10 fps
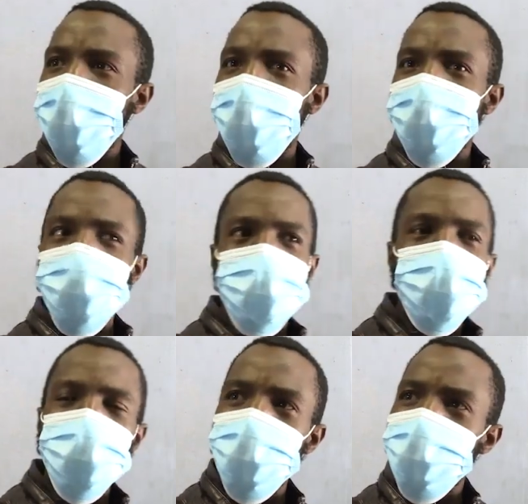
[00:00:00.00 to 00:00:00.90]

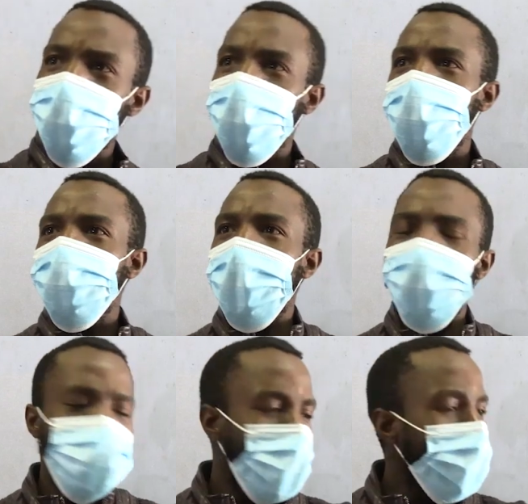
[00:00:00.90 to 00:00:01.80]
nanasekuru unotongoona kuti
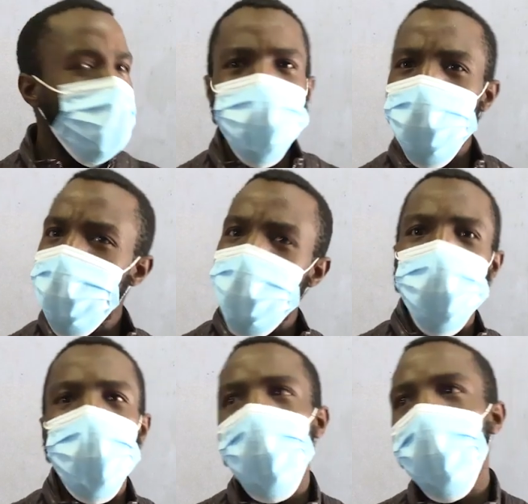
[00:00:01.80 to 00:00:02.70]
awa uyu ndiye
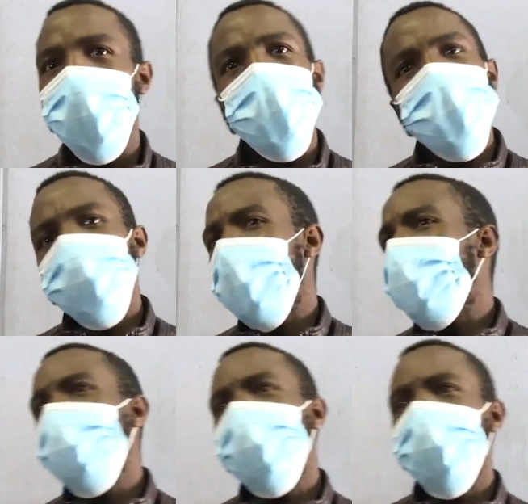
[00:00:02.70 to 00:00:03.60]
mukomana. So I
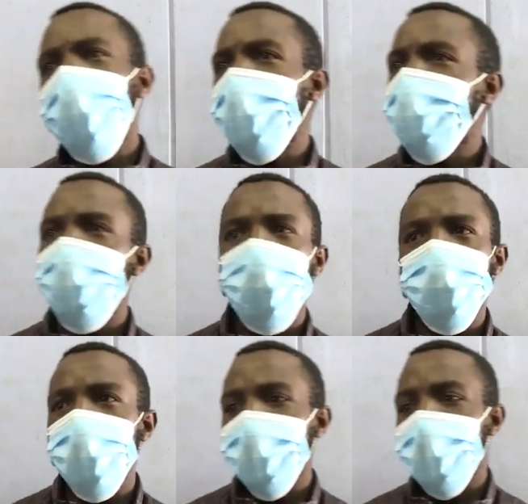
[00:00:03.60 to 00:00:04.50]
think this one is an
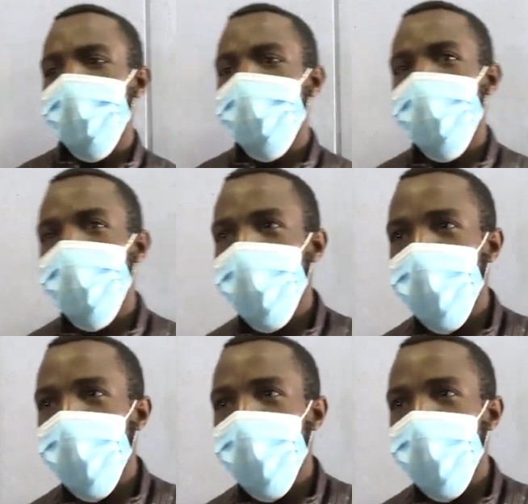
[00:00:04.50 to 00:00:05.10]
obvious case.